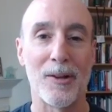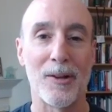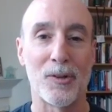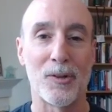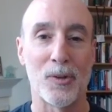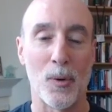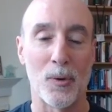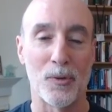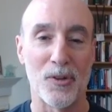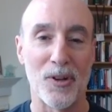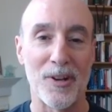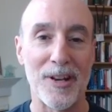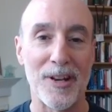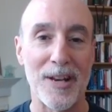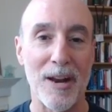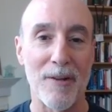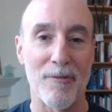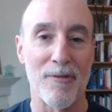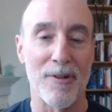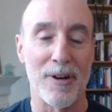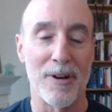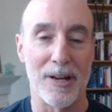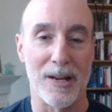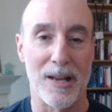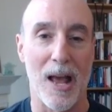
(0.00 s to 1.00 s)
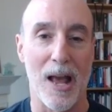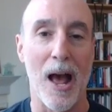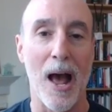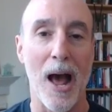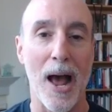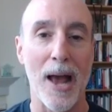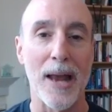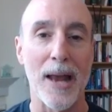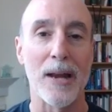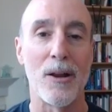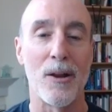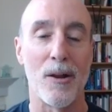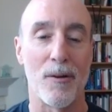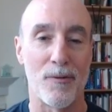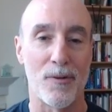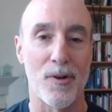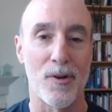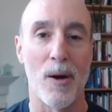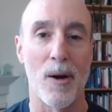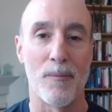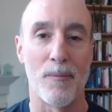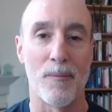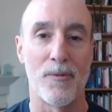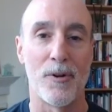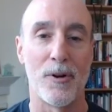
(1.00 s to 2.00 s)
So it's a different kind of
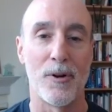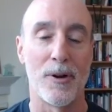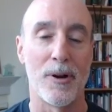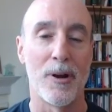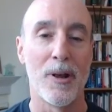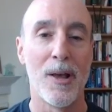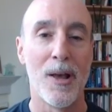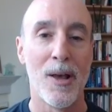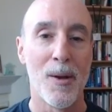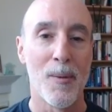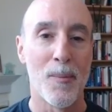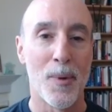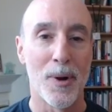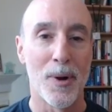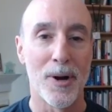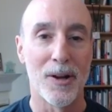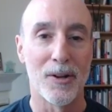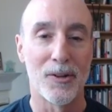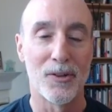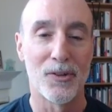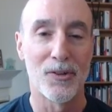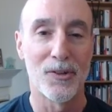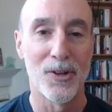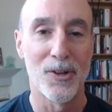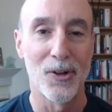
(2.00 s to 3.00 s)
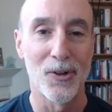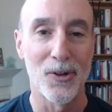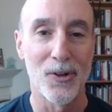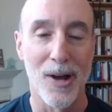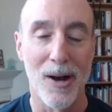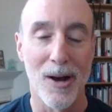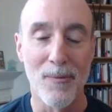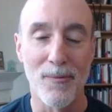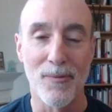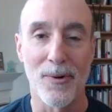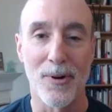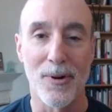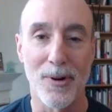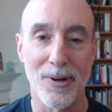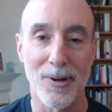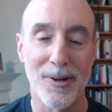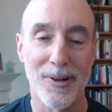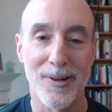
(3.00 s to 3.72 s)
comfort, but it's still comfort.